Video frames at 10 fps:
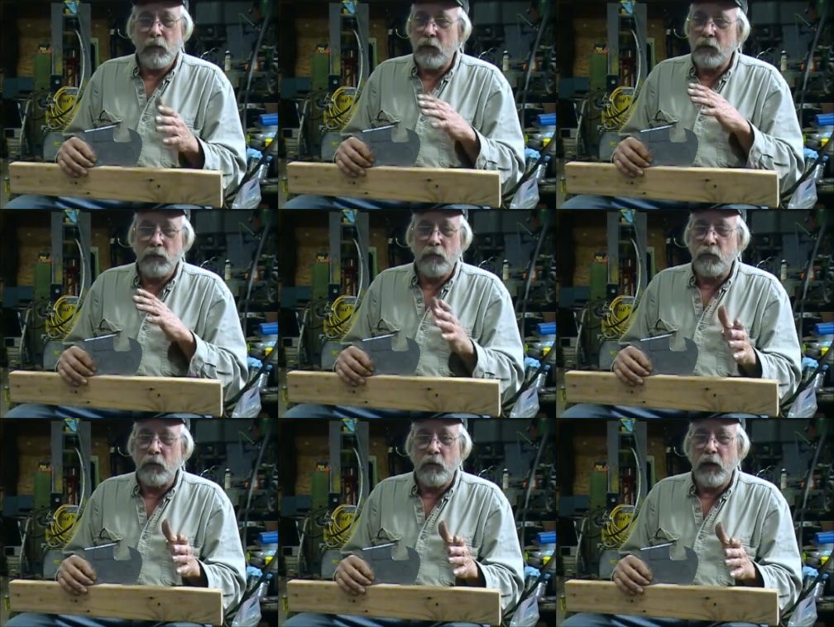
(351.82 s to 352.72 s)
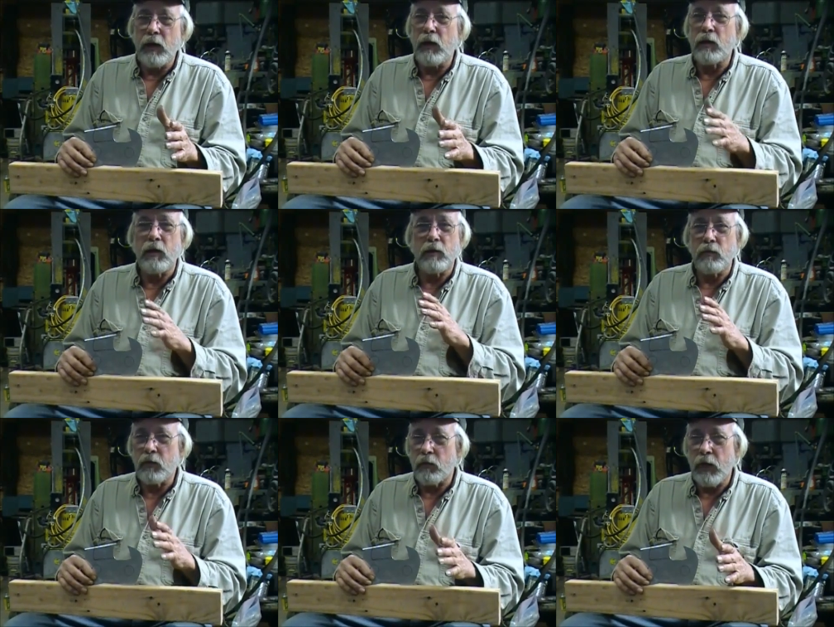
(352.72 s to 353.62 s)
It doesn't feel right. It
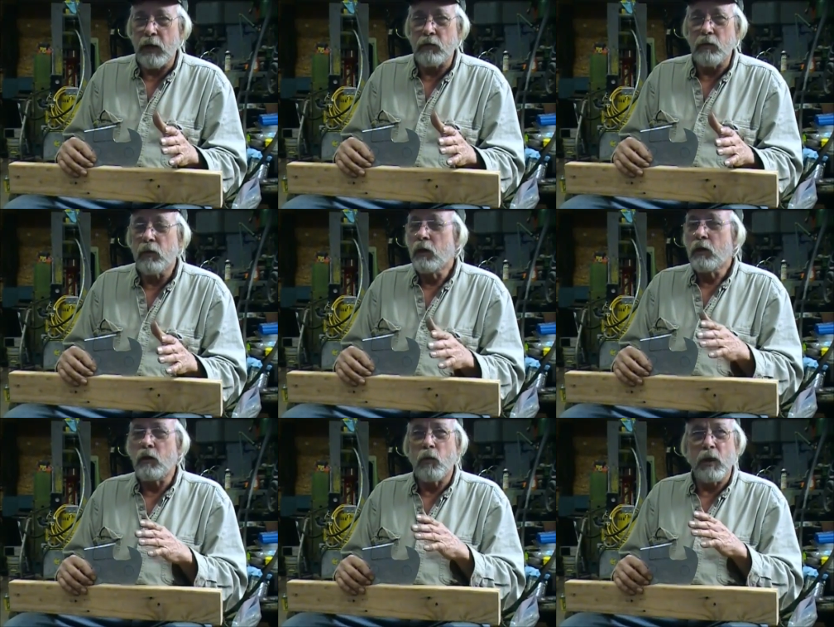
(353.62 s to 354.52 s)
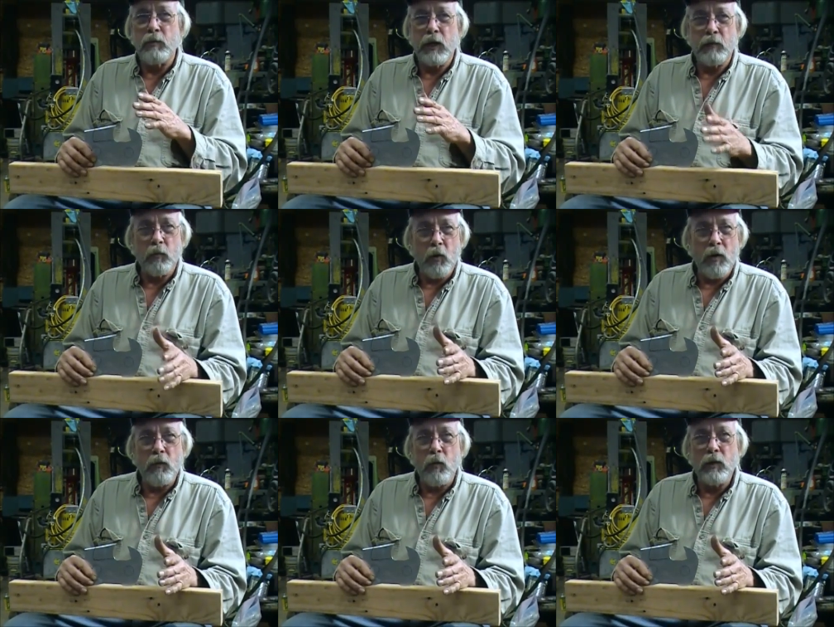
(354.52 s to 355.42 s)
doesn't feel natural. You want up taking more
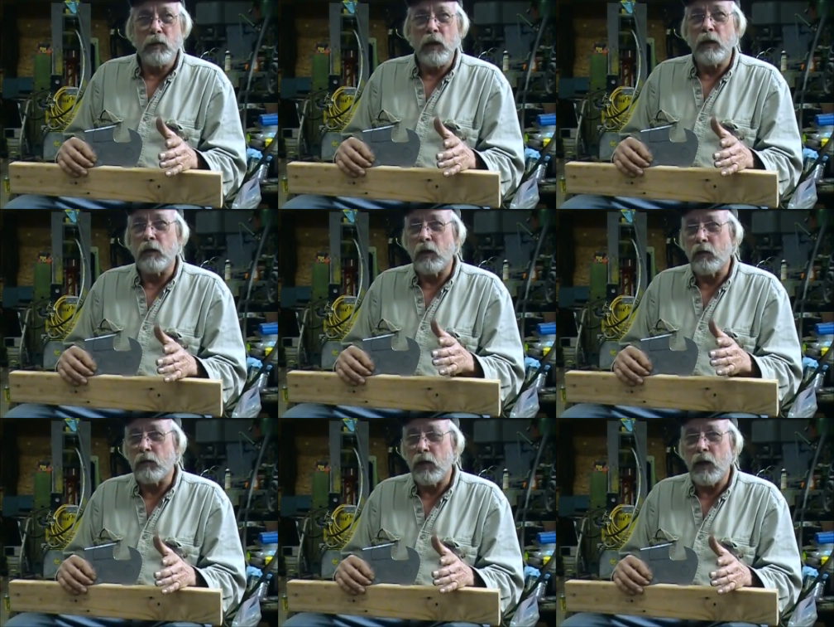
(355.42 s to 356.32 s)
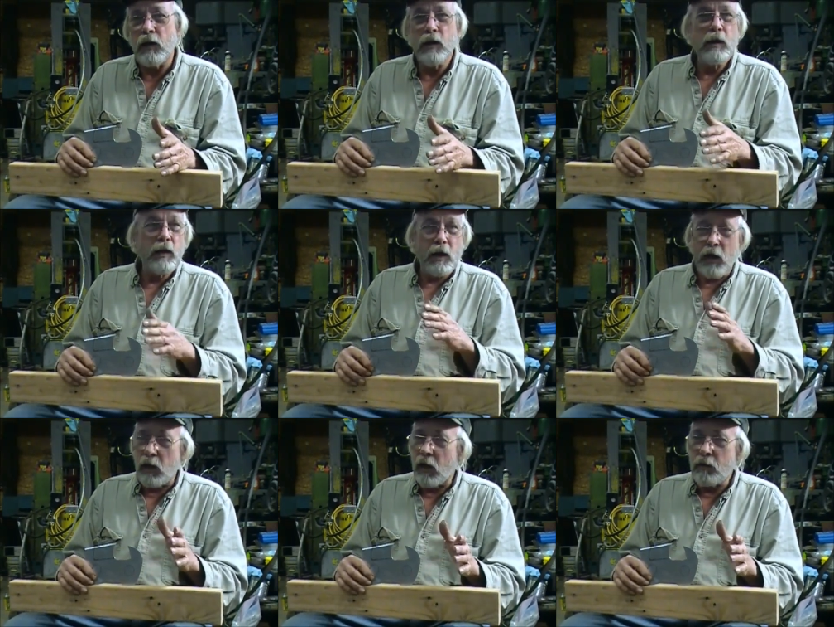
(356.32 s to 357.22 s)
off one side to the other side.
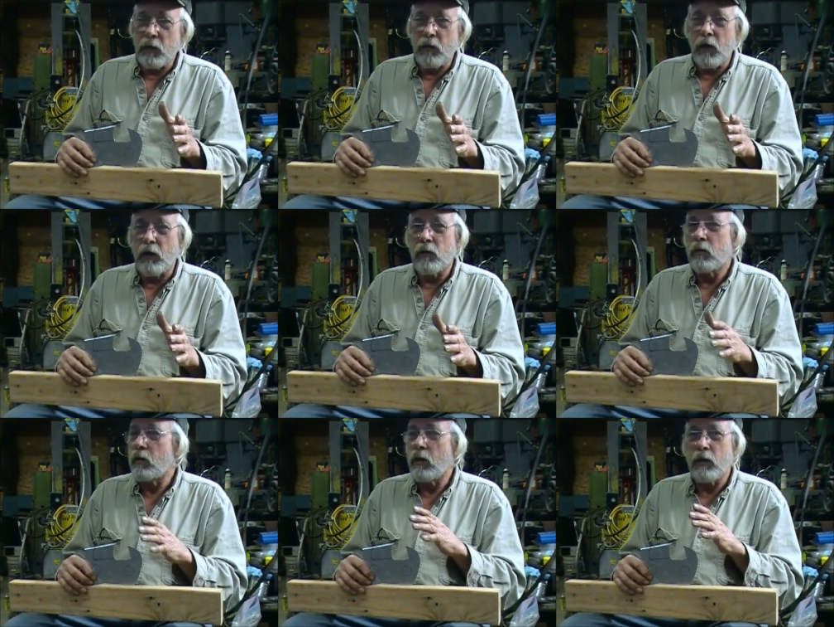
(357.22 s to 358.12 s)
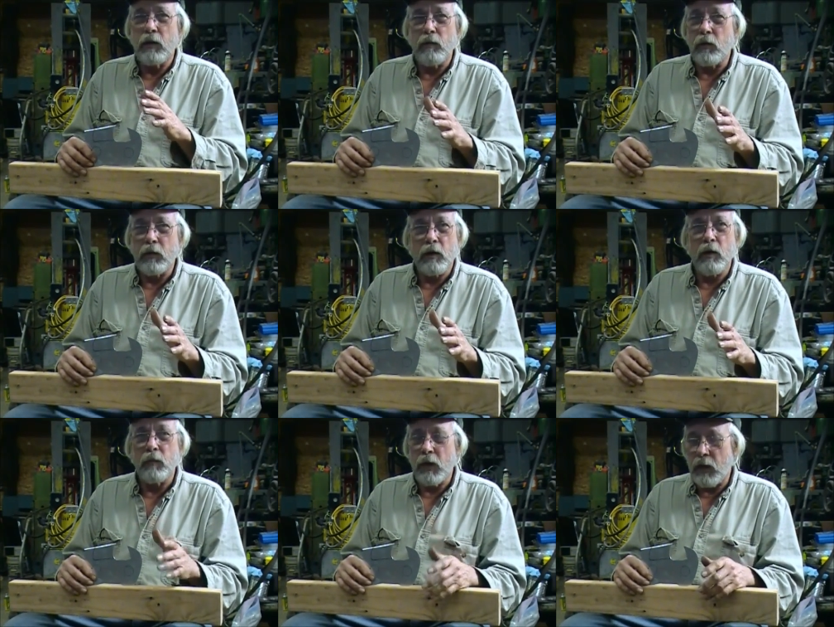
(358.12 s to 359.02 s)
I like my grinder. You ain't never going to
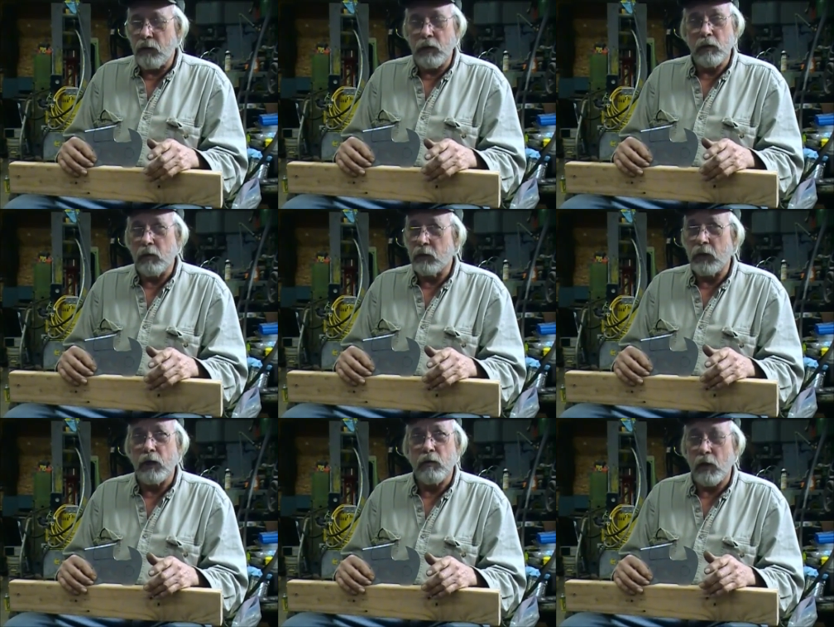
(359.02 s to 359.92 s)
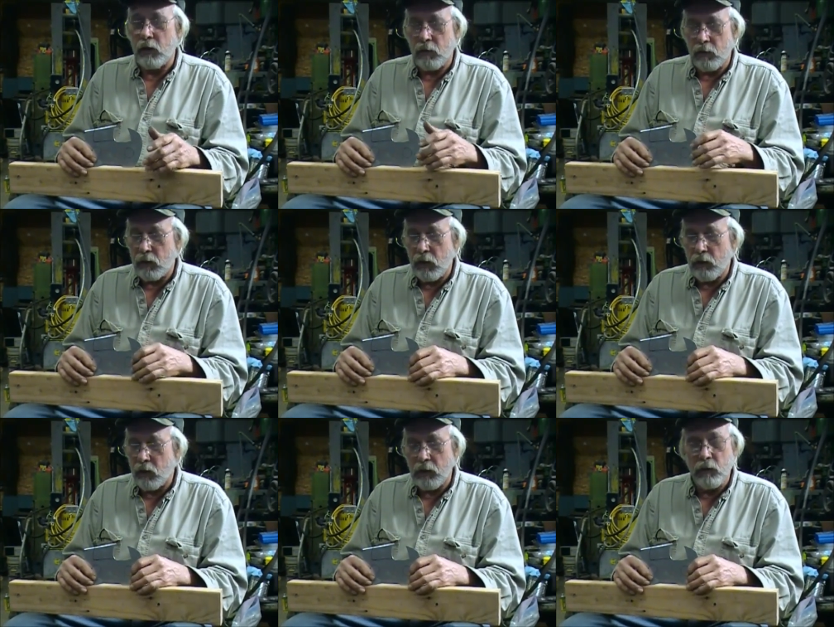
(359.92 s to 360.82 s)
talk me out of it as long as I got a grinder. I'll
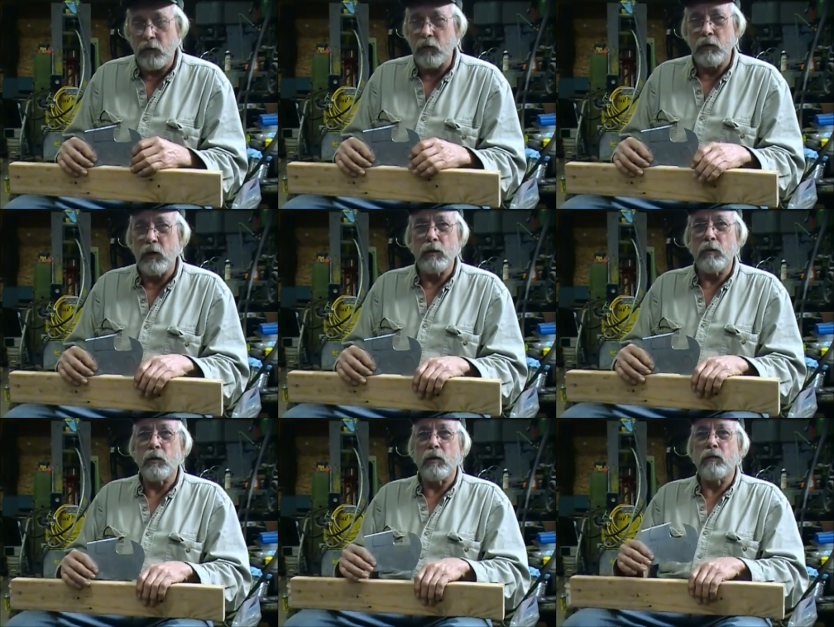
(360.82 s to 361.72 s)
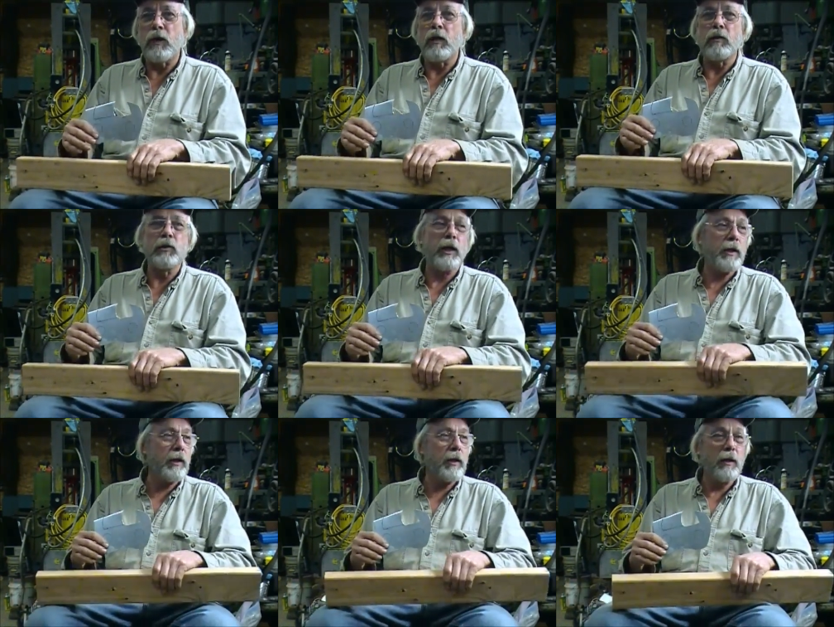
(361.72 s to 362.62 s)
never, I'll never use nothing. Never put a file or chain
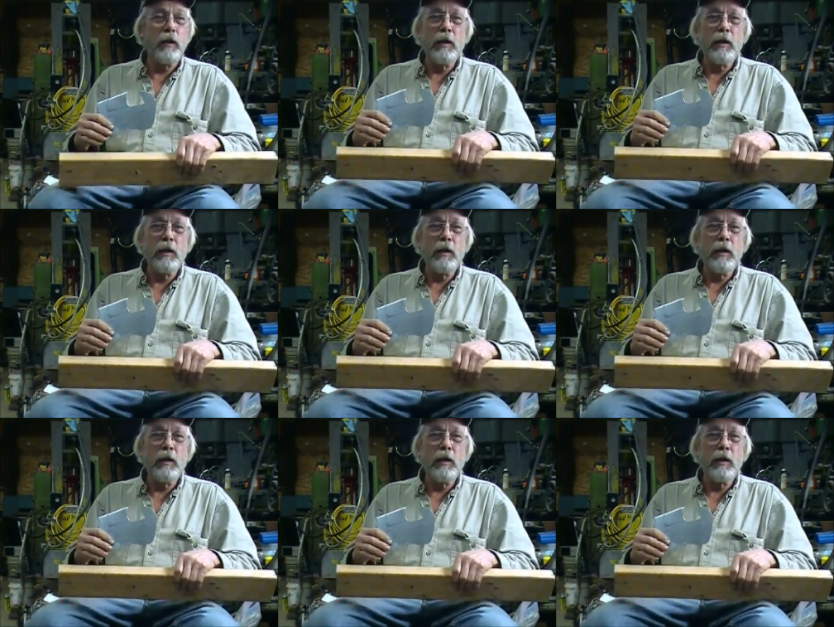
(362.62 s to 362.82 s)
again.